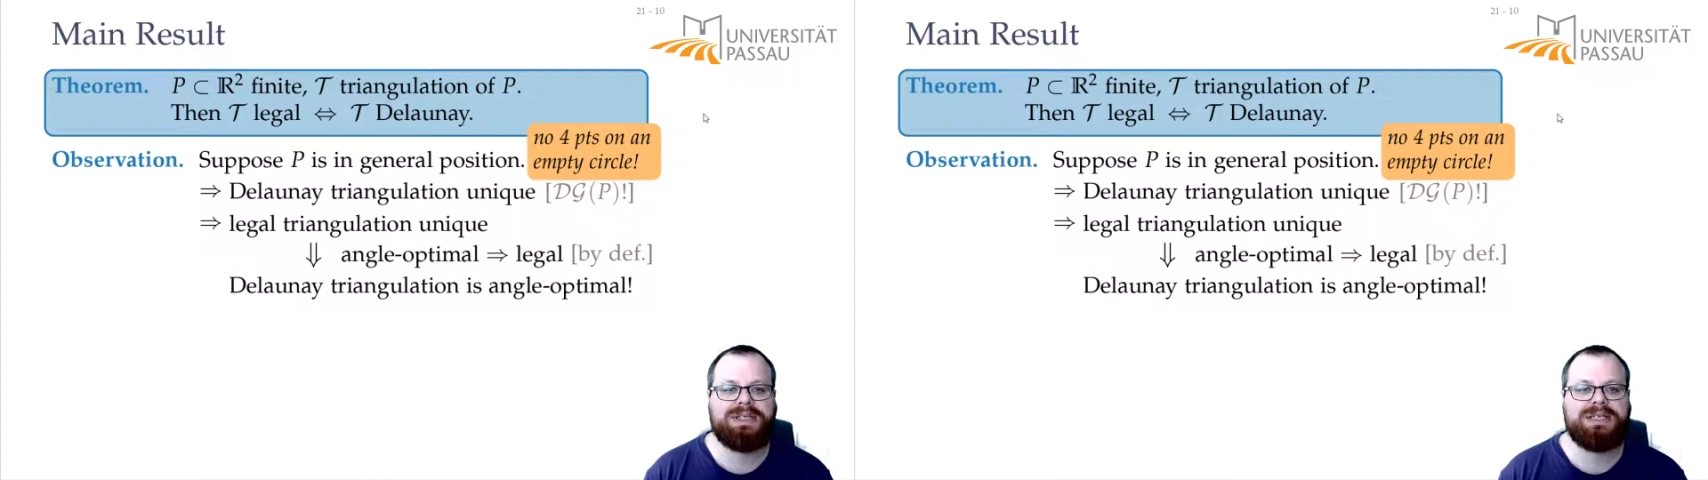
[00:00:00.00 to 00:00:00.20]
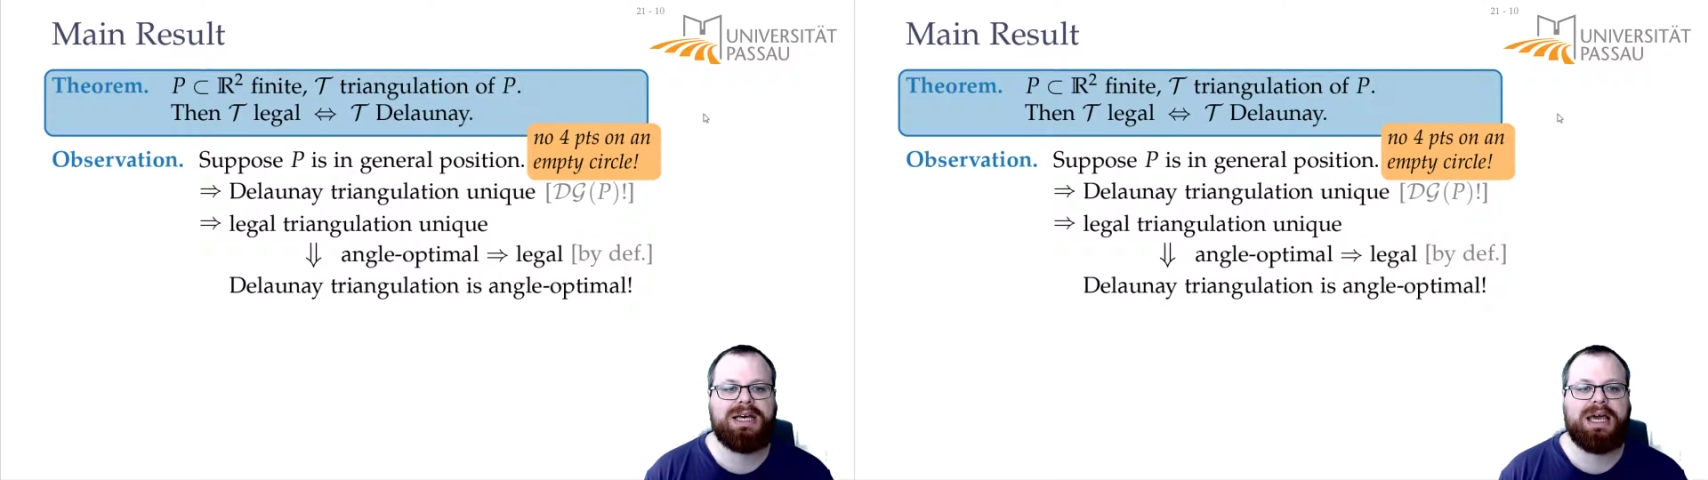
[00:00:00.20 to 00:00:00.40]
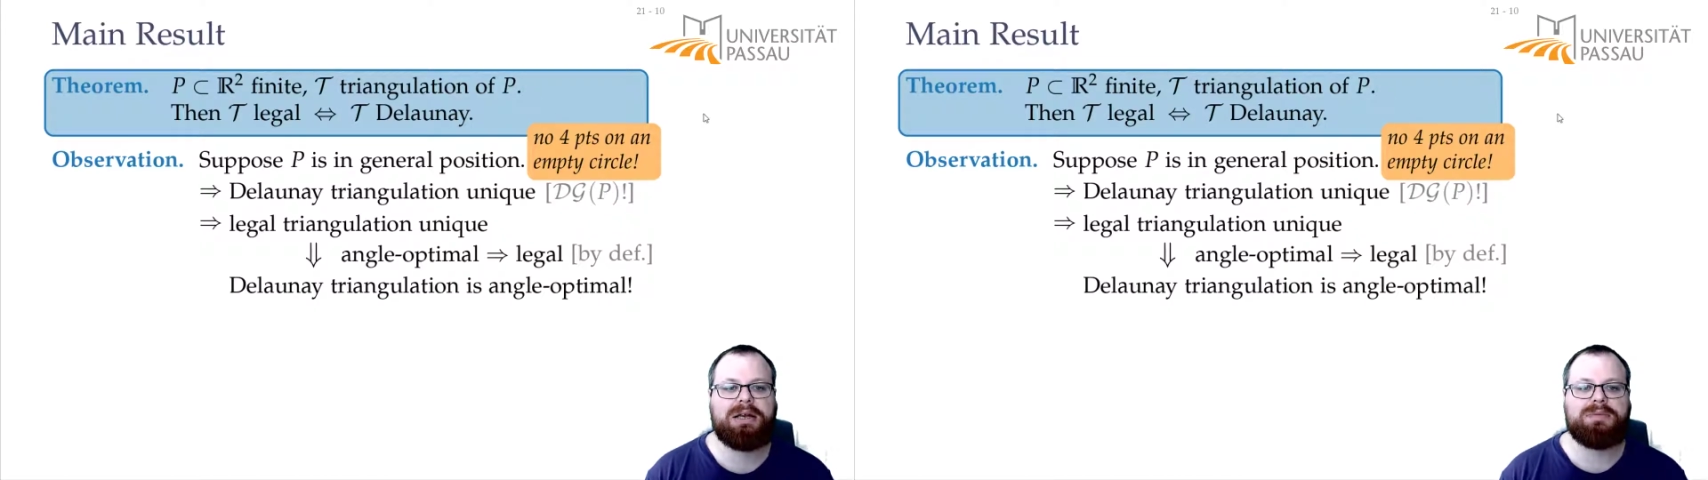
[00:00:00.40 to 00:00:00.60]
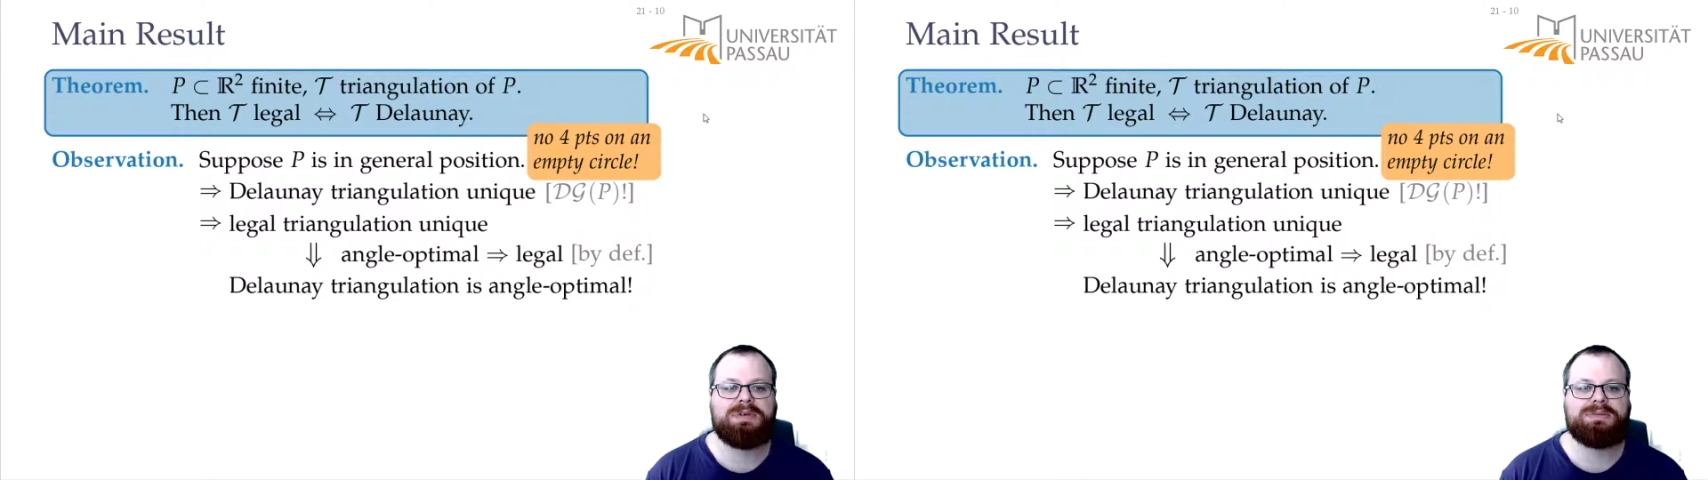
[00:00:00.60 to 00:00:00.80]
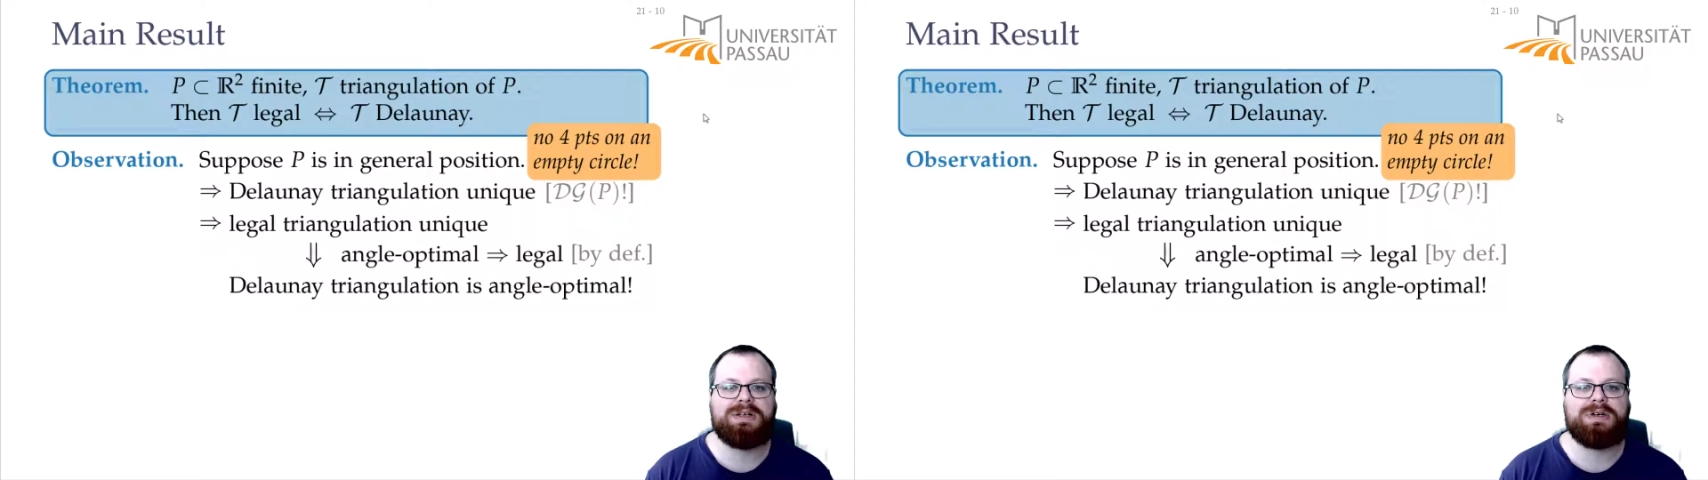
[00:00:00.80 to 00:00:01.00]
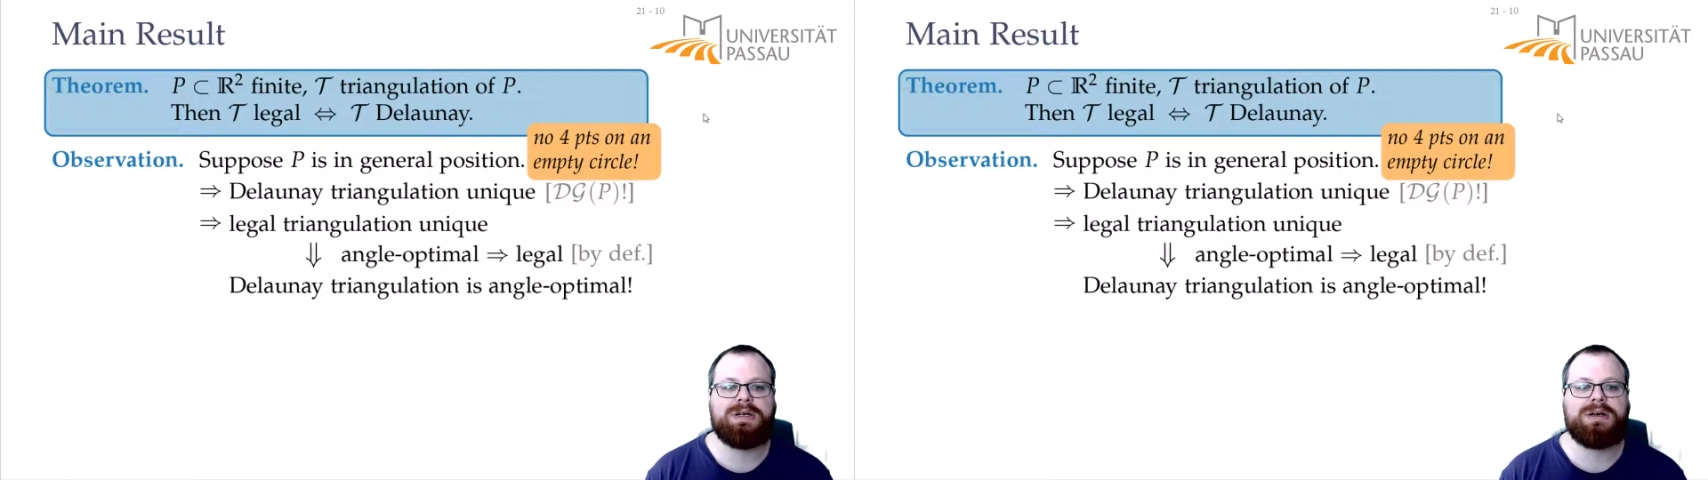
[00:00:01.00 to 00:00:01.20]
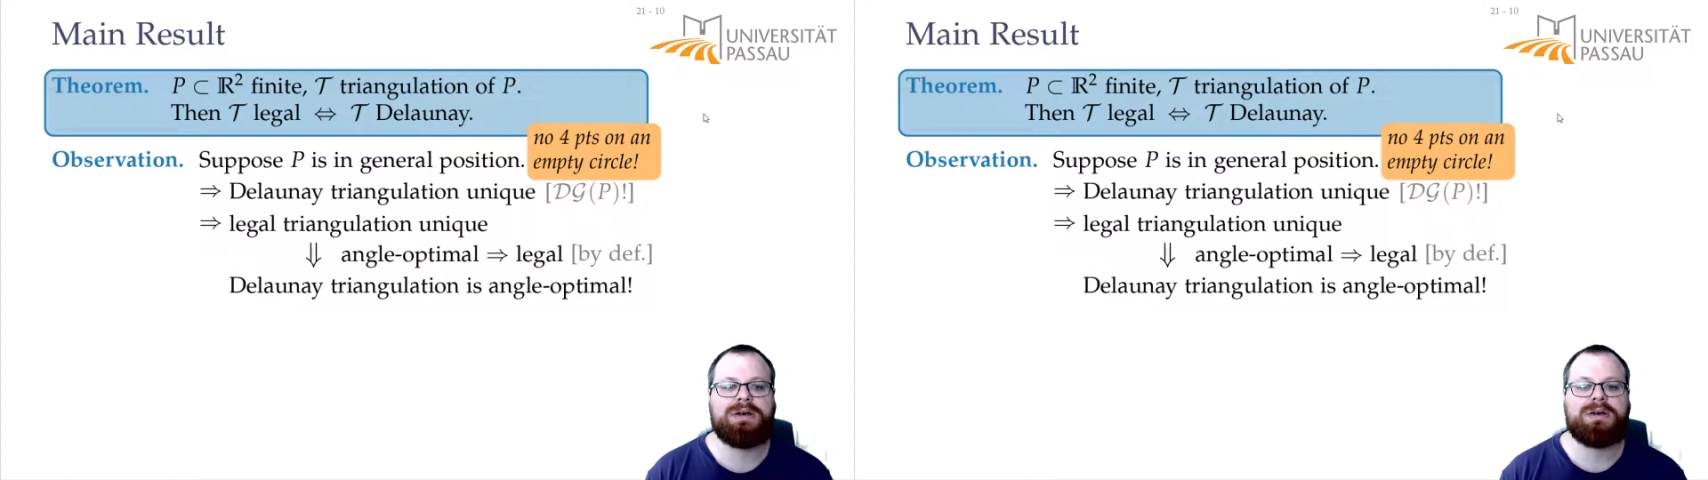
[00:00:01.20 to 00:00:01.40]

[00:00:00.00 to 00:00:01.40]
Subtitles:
be an angle optimal one.